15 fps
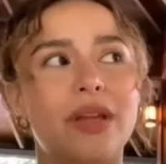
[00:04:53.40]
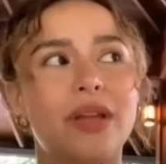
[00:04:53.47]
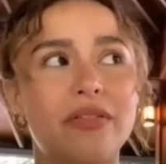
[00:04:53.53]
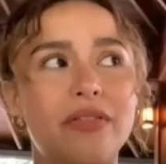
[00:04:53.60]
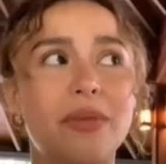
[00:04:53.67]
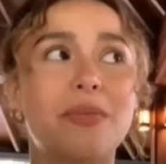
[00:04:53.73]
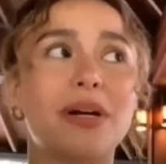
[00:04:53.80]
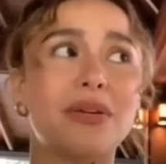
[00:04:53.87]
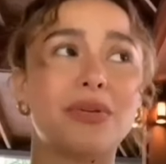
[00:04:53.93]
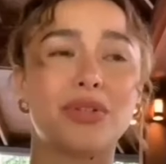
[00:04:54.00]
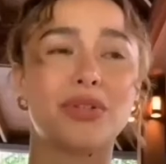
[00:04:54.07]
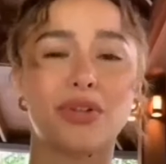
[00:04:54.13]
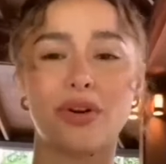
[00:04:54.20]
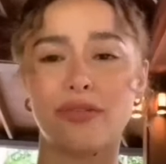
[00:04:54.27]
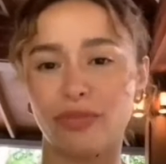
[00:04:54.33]
everybody
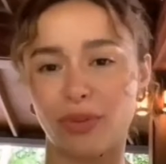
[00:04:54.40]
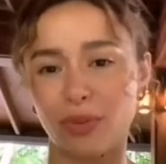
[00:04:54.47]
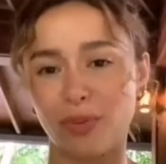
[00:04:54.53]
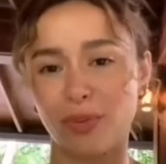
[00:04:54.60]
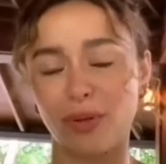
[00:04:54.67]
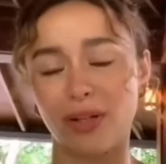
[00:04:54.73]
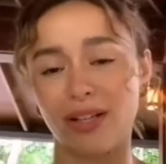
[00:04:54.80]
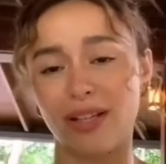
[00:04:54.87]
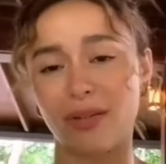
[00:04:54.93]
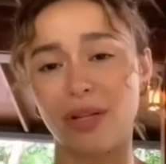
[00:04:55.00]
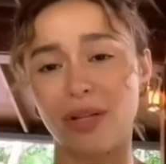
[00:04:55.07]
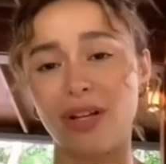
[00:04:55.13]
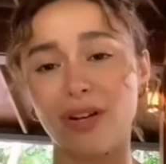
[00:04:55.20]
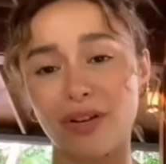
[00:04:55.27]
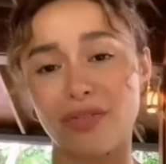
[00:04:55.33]
was comfortable
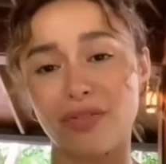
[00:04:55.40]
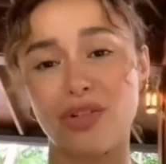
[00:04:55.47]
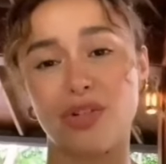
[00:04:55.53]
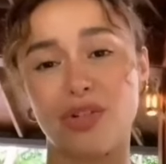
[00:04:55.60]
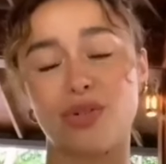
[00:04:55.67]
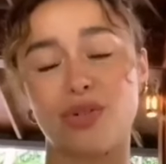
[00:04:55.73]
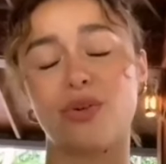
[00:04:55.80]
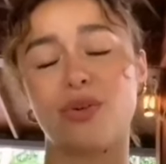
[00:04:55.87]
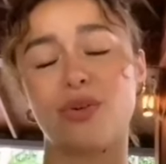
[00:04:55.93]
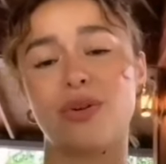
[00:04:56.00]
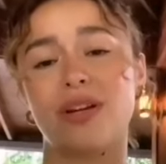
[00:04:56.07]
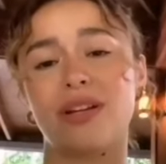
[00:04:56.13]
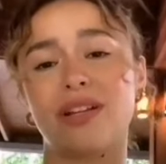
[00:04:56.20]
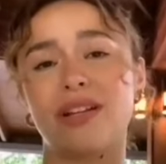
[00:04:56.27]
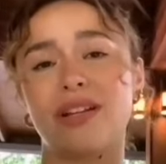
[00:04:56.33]
and we loved the show
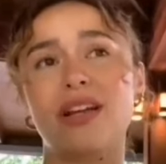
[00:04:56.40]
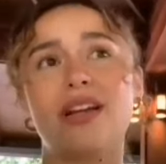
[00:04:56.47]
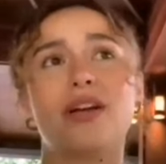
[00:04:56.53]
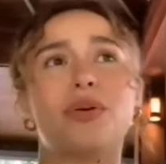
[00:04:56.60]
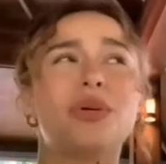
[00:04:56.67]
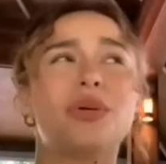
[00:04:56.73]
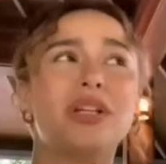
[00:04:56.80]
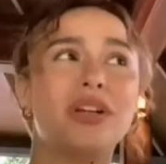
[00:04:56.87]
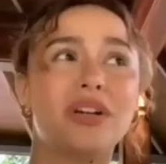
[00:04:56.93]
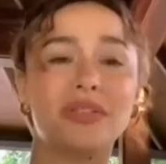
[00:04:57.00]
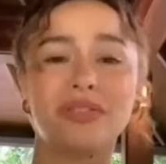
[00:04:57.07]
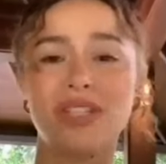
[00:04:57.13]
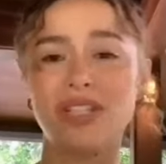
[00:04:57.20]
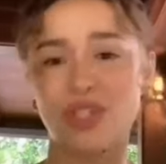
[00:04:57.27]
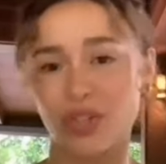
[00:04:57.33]
and we
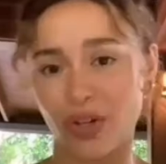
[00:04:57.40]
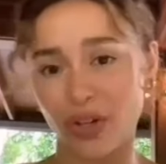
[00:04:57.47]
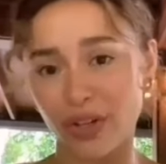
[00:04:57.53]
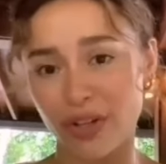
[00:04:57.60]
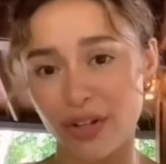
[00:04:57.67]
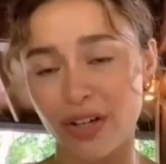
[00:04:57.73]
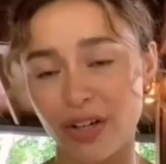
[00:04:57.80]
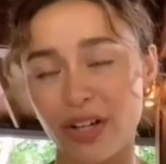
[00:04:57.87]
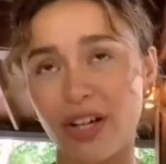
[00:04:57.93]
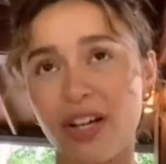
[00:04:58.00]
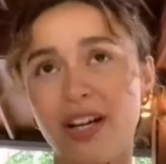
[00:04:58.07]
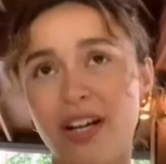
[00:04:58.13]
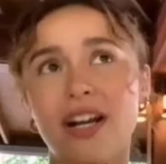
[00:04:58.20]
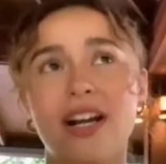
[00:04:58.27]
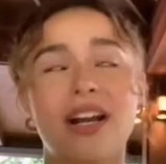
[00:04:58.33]
loved each other.
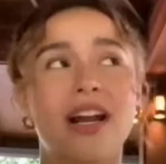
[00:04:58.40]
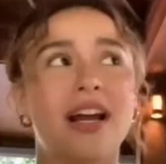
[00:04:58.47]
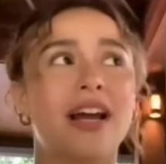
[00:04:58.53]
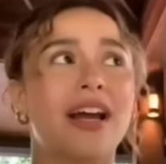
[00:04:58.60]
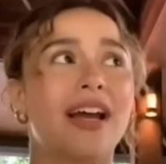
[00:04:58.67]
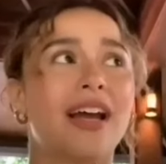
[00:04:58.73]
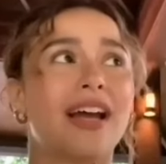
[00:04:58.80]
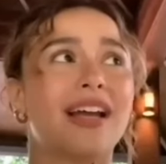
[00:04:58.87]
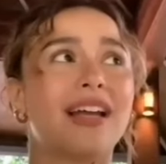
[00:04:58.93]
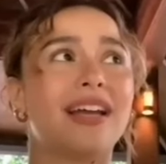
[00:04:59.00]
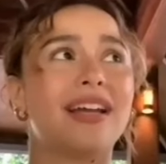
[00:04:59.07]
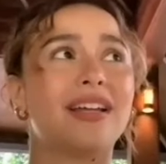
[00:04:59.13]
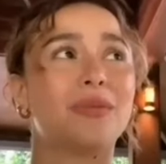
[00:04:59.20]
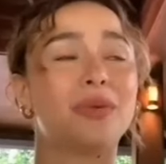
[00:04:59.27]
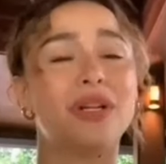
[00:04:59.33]

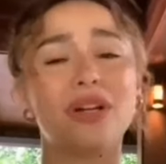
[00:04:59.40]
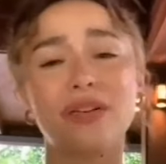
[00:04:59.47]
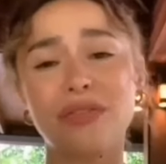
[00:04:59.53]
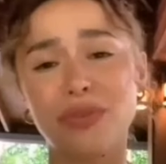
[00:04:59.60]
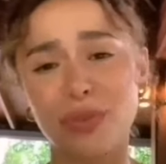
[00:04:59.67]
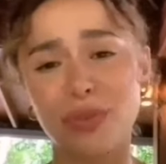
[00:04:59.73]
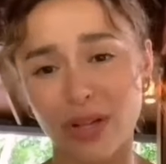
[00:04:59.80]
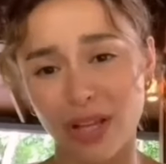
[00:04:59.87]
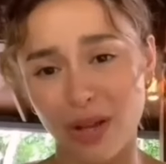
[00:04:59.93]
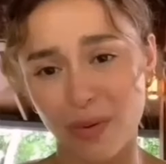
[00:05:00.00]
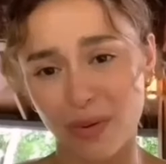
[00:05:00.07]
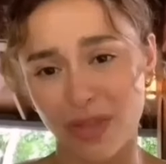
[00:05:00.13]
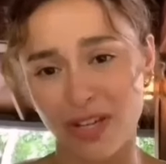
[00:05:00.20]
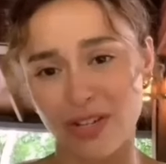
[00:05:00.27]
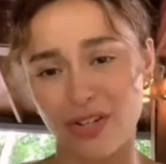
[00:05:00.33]
And we loved
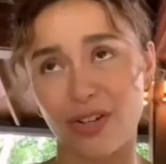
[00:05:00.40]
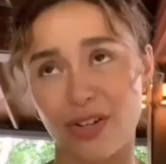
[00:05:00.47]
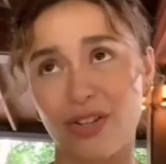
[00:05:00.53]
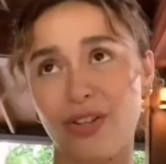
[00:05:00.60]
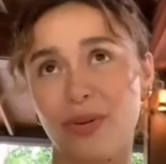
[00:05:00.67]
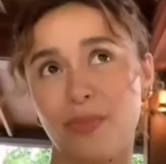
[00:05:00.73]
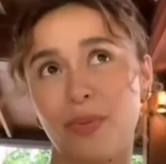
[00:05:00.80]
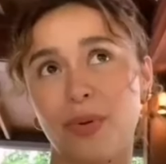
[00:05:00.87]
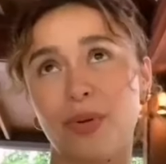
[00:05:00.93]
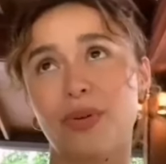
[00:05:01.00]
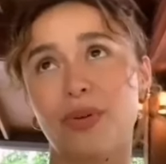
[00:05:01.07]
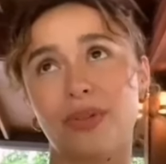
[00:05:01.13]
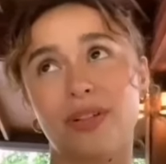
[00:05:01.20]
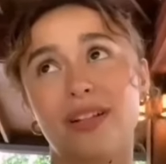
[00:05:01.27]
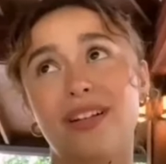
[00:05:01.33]
working with each other
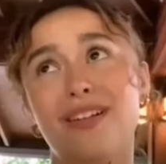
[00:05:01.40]
po.